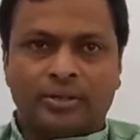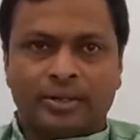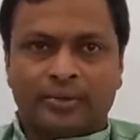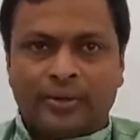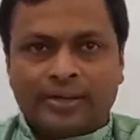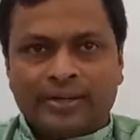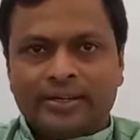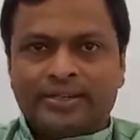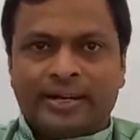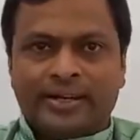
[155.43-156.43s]
and where it
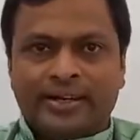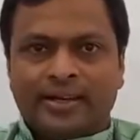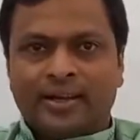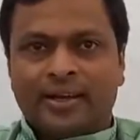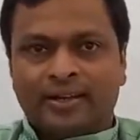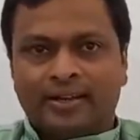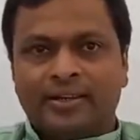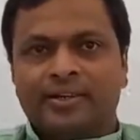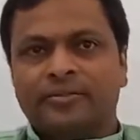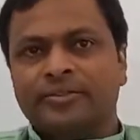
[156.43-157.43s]
is hiding
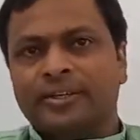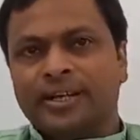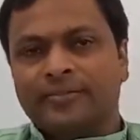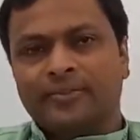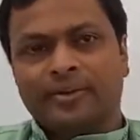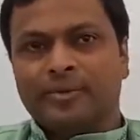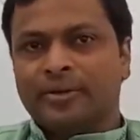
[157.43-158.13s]
underneath of the diaphragm